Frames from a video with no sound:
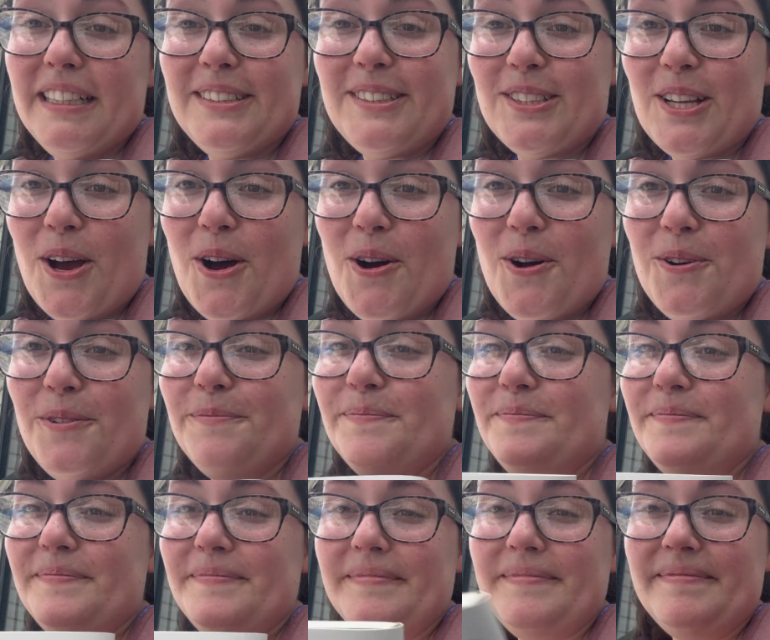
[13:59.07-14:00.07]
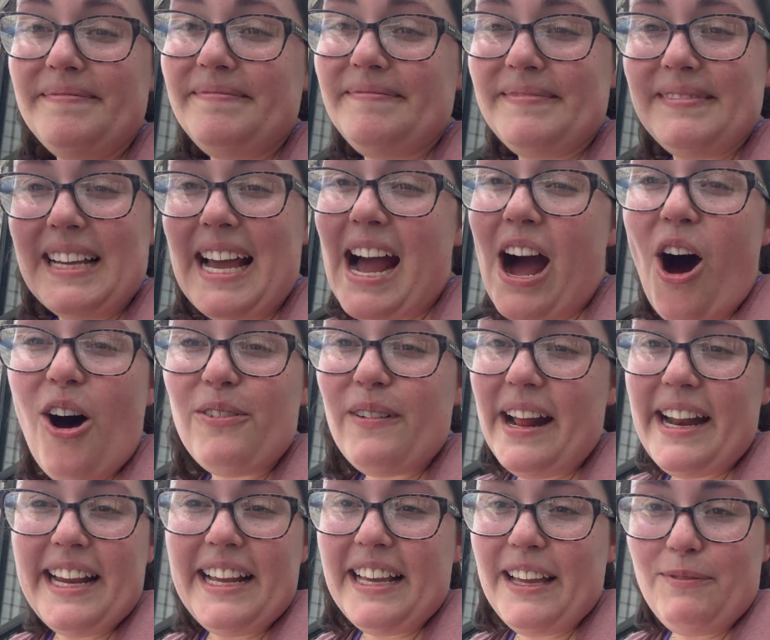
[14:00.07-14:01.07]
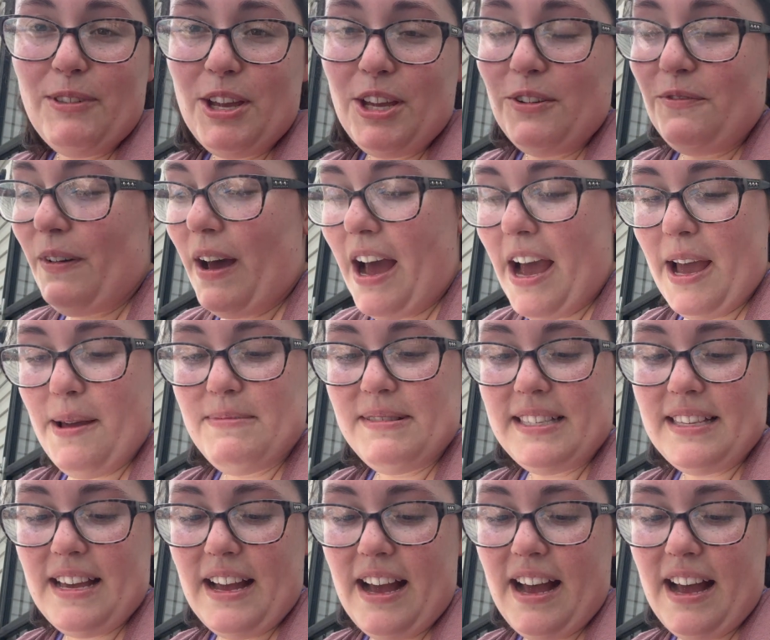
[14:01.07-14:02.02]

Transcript: So already giving good vibes.